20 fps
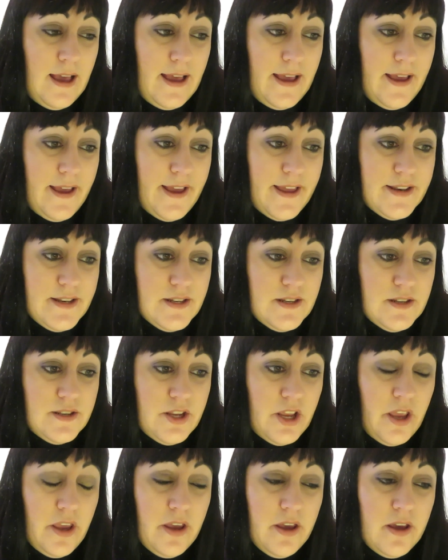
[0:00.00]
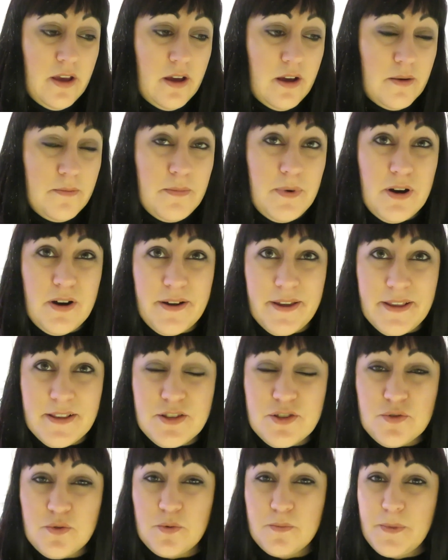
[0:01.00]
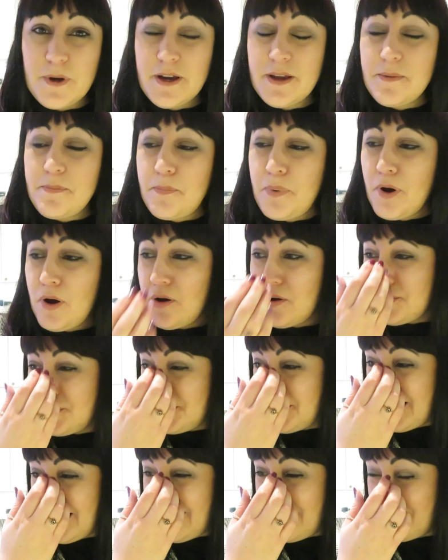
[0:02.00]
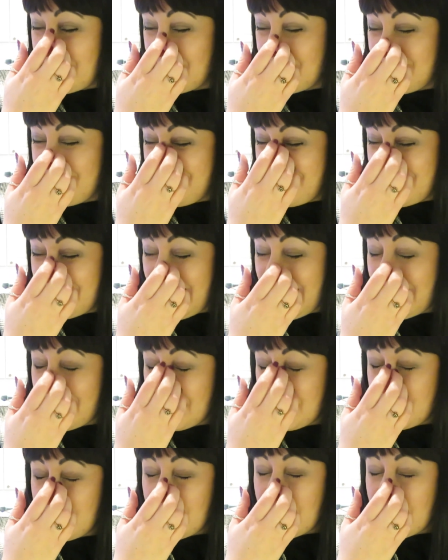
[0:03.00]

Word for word: and I might sort my pots out out the